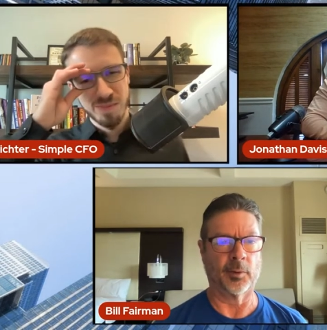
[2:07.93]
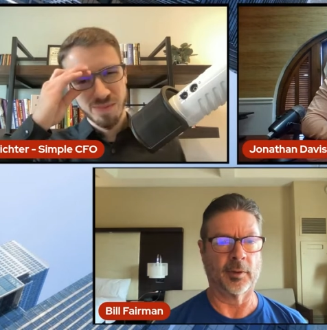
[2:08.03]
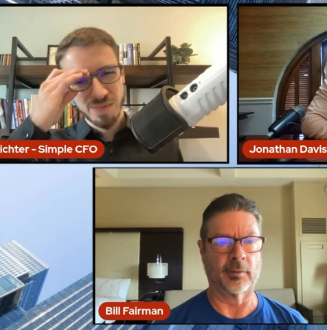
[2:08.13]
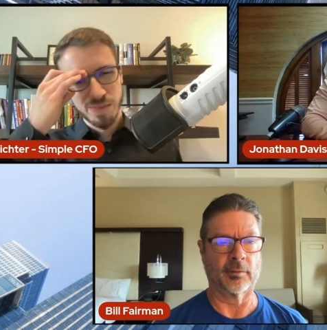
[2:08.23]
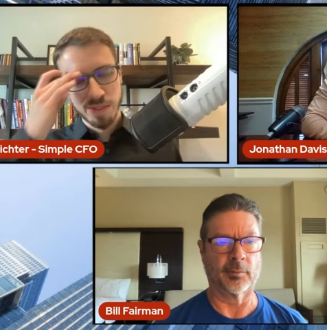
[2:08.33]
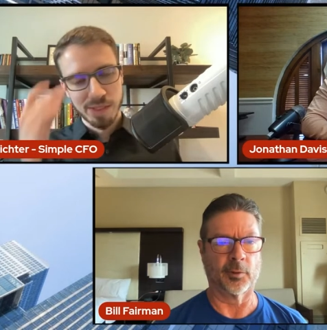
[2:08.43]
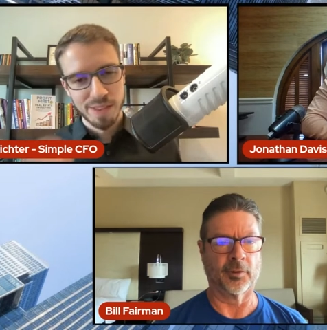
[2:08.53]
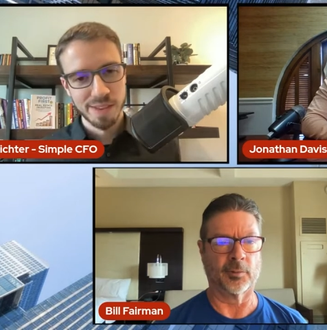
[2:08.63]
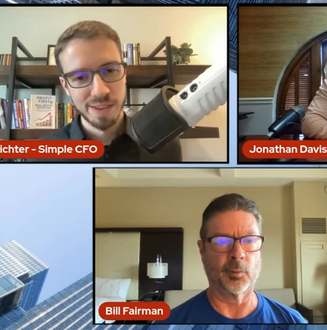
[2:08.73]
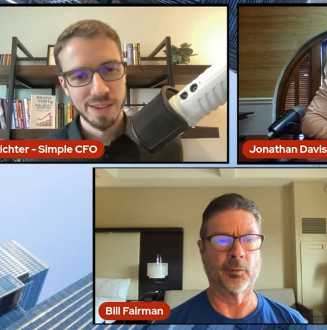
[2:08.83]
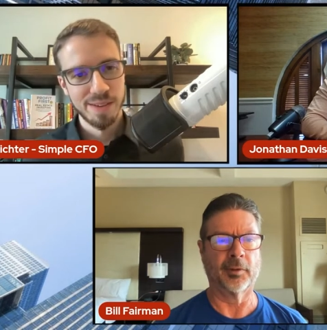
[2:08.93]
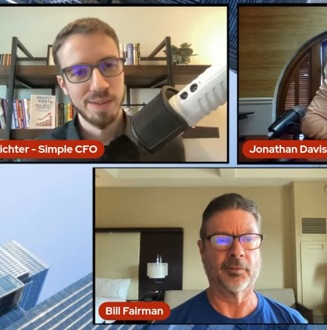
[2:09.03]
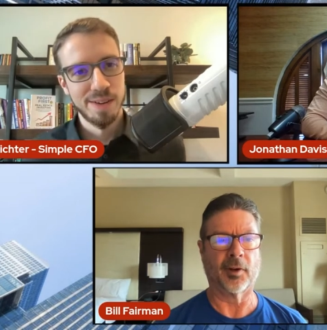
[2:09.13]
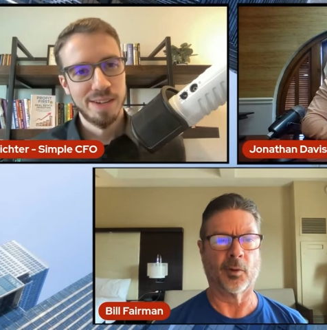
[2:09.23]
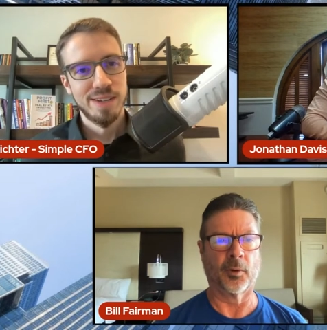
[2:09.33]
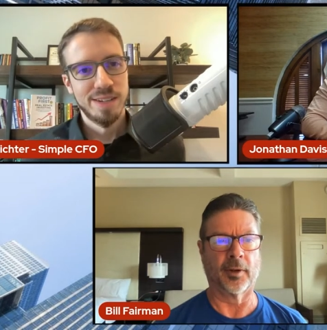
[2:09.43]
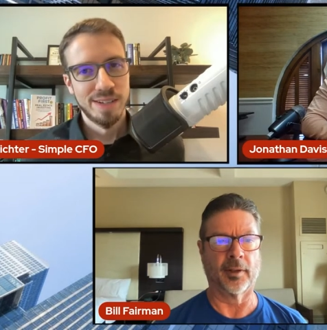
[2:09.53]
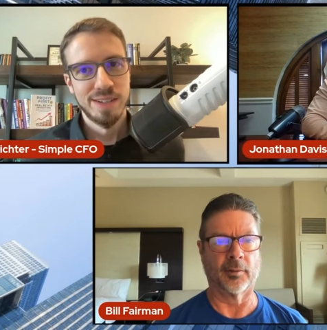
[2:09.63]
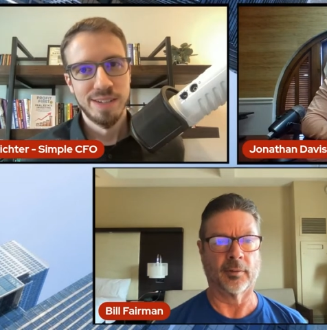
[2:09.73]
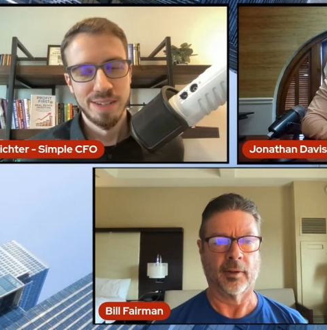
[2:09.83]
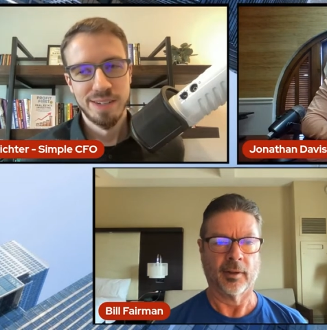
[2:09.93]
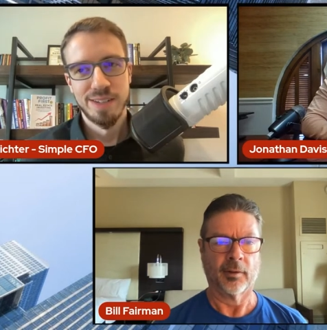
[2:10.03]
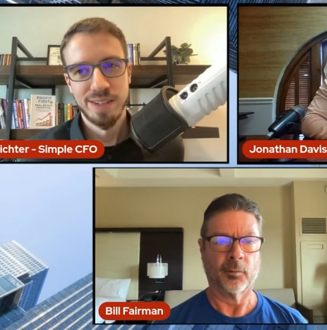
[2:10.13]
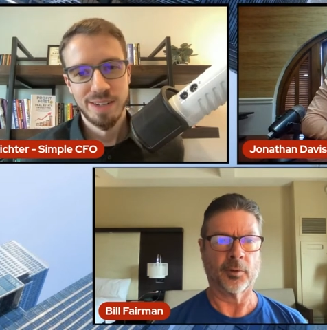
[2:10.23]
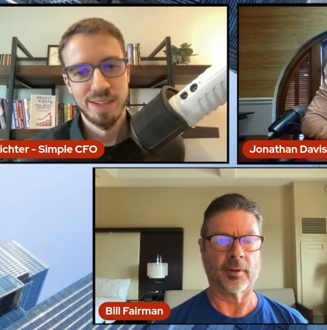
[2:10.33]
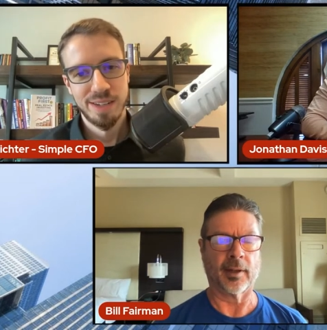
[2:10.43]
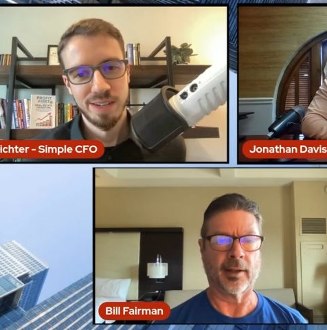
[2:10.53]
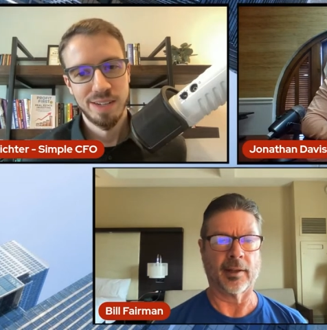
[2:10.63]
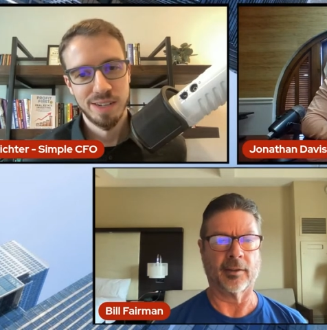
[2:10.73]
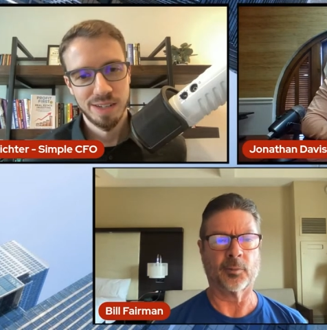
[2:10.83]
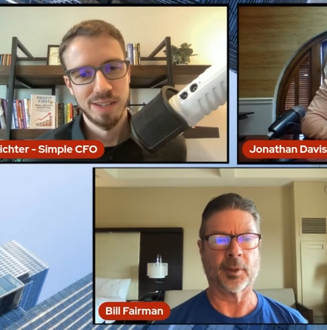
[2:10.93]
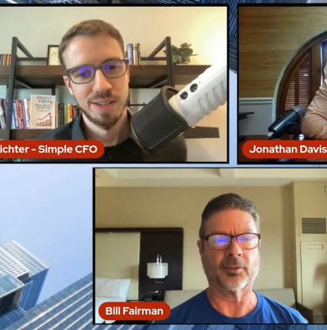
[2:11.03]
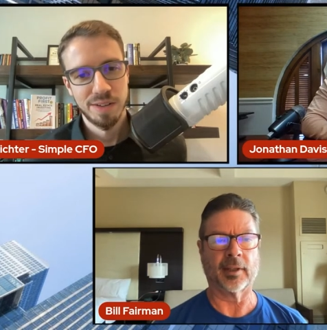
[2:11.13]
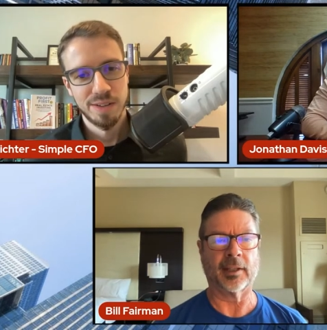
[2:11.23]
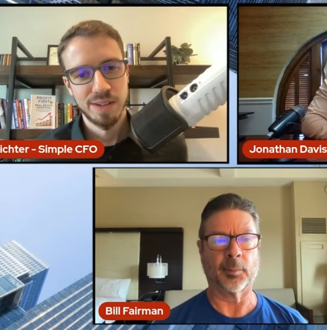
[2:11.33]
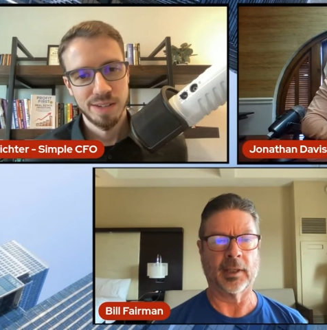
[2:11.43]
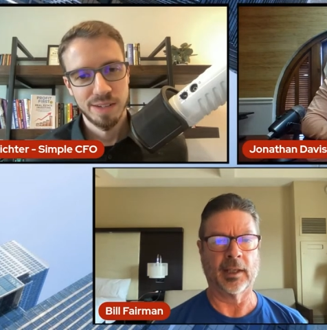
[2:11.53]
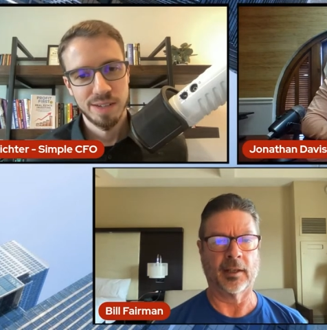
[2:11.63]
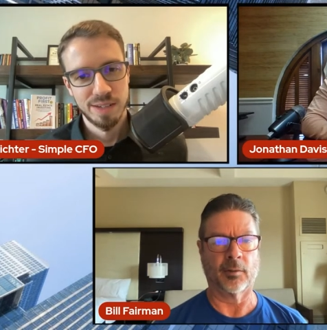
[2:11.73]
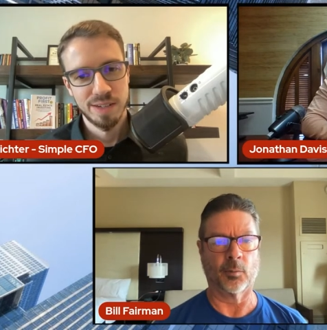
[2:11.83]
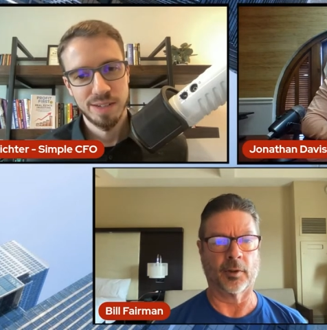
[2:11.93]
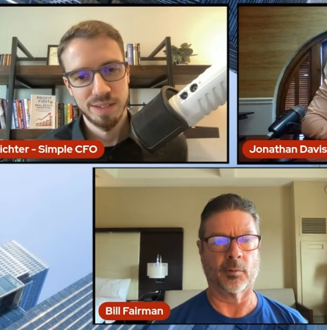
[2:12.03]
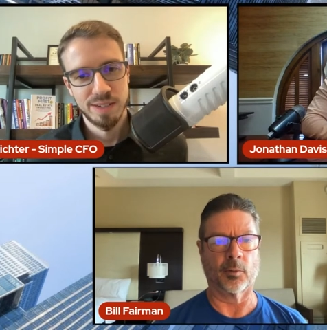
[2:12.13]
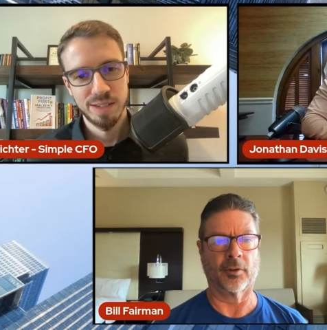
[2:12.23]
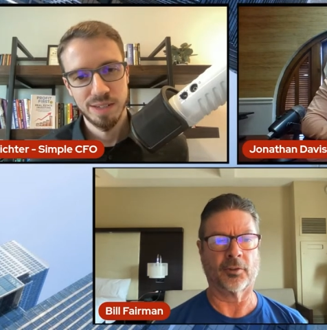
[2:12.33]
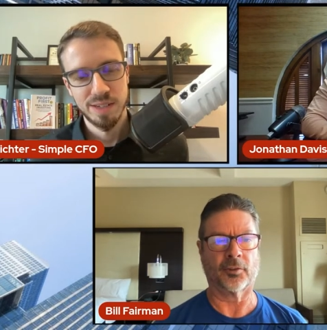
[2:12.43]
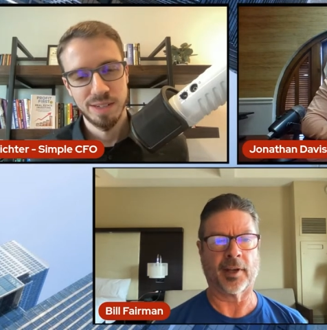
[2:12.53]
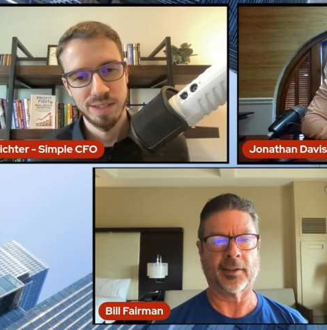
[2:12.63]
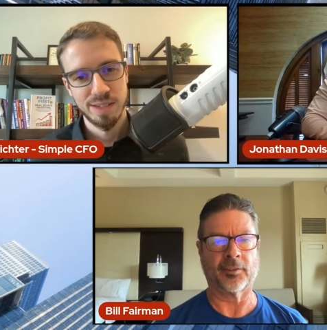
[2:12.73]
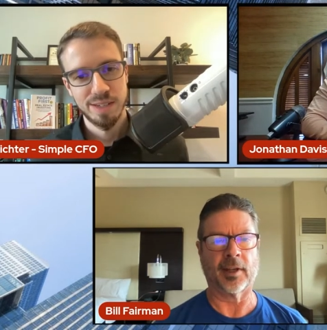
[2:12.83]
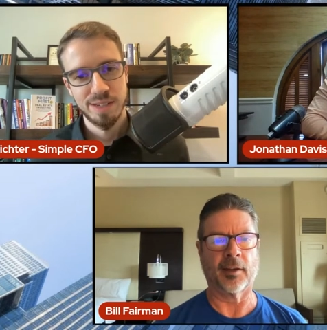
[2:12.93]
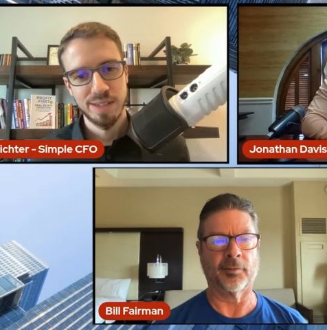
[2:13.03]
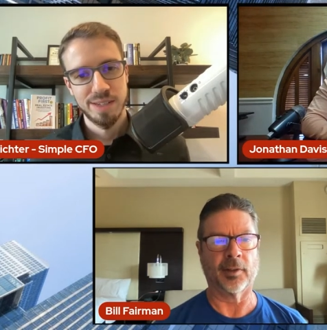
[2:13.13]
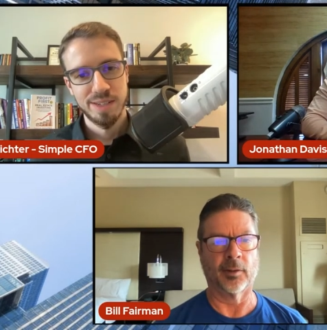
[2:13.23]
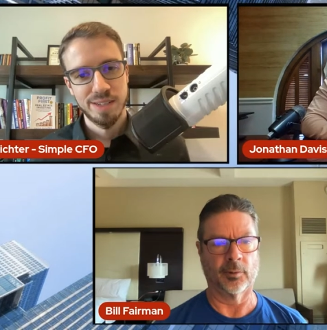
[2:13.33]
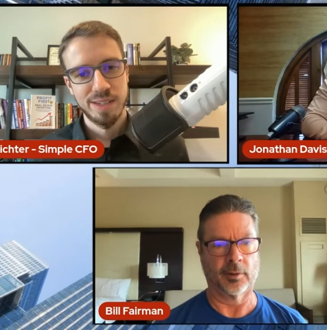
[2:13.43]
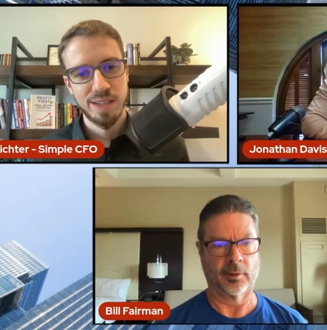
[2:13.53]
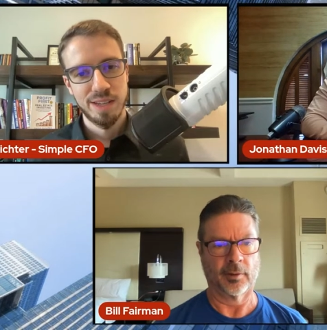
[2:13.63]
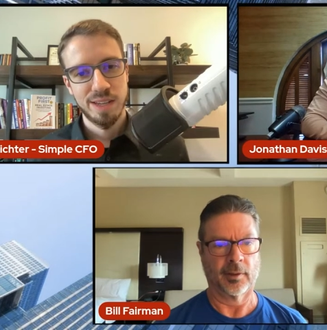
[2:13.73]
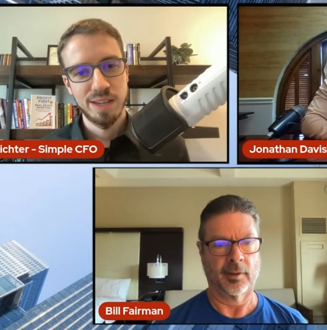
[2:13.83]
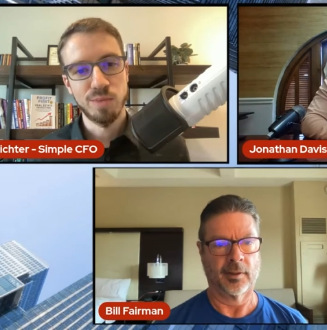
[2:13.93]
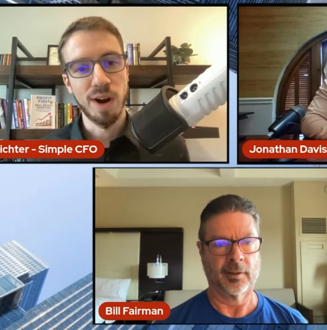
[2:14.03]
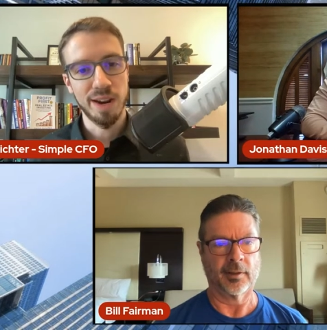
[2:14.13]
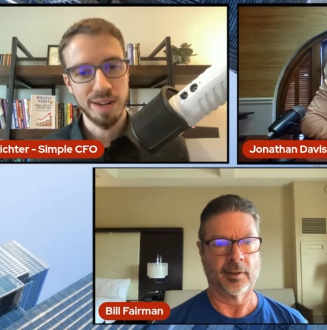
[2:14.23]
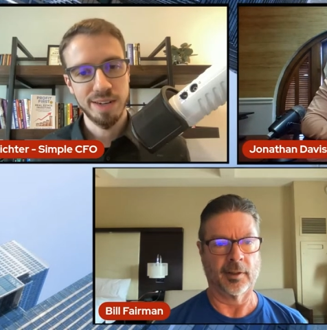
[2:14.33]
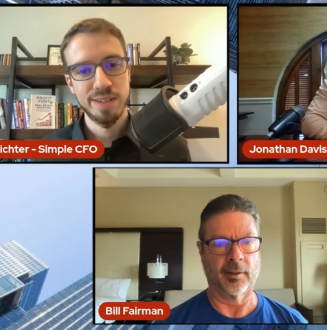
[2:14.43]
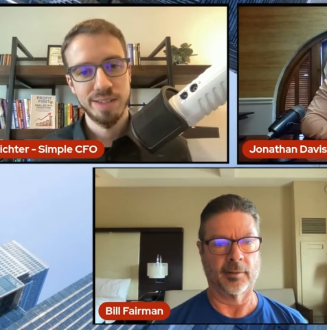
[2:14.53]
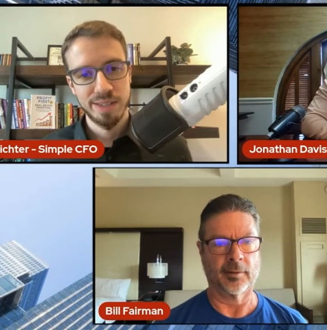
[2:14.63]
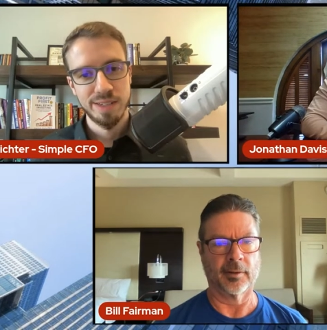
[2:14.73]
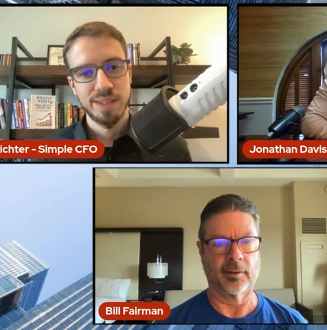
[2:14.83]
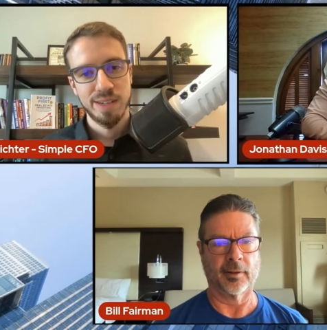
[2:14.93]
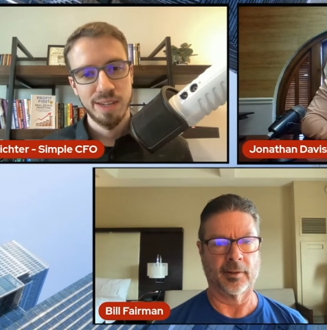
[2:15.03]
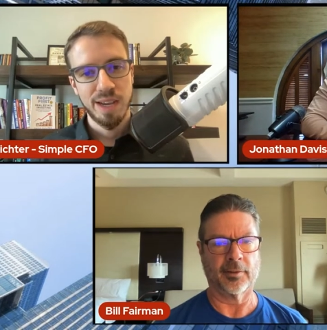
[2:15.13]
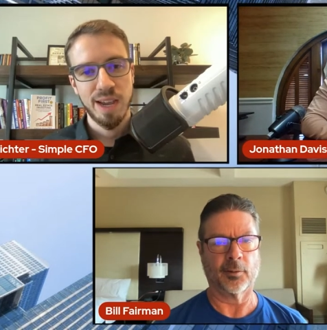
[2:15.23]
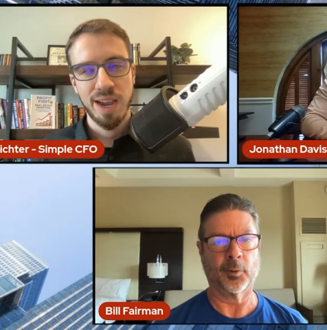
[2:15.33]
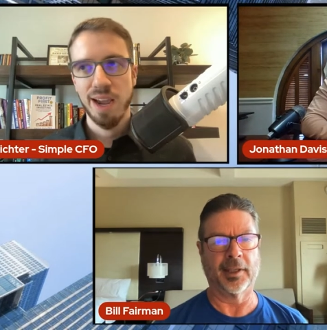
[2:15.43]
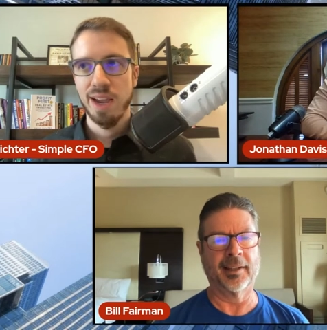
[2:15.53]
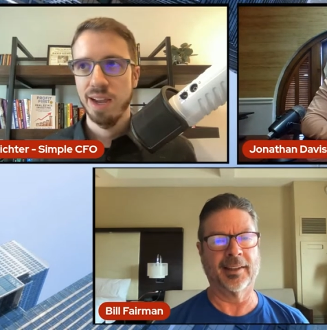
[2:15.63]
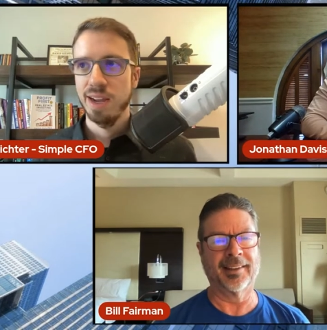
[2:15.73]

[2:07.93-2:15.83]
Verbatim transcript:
Speaker 1: We we're just moving forward, and we're especially at the beginning. We're we're just trying to stay afloat, right? Uh, uh till we